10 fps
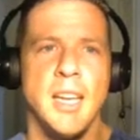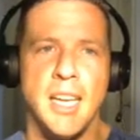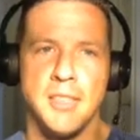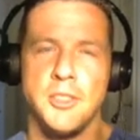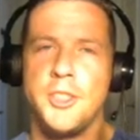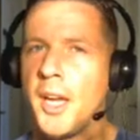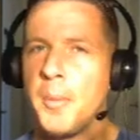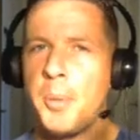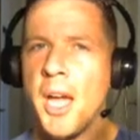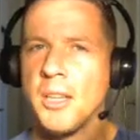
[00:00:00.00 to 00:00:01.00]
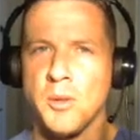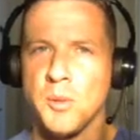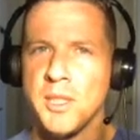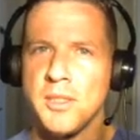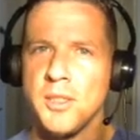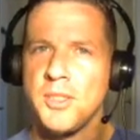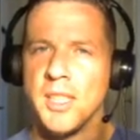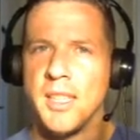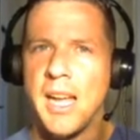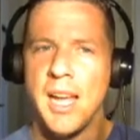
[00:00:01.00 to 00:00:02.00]
It's jam-packed with research,
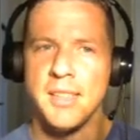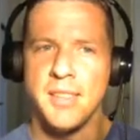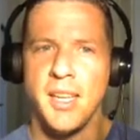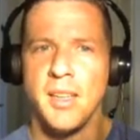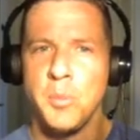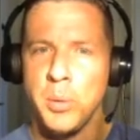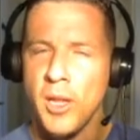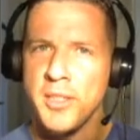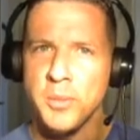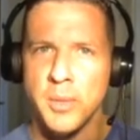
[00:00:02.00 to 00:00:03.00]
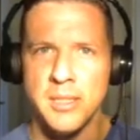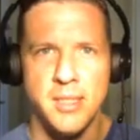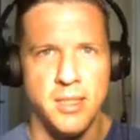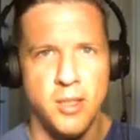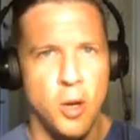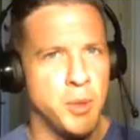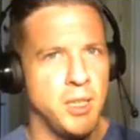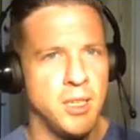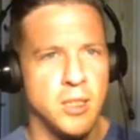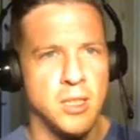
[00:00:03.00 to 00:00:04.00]
and it has a plot twist that
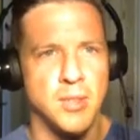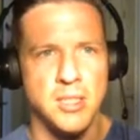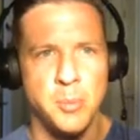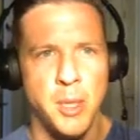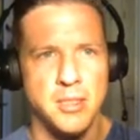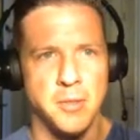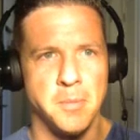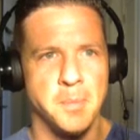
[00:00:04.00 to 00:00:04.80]
nobody could have expected.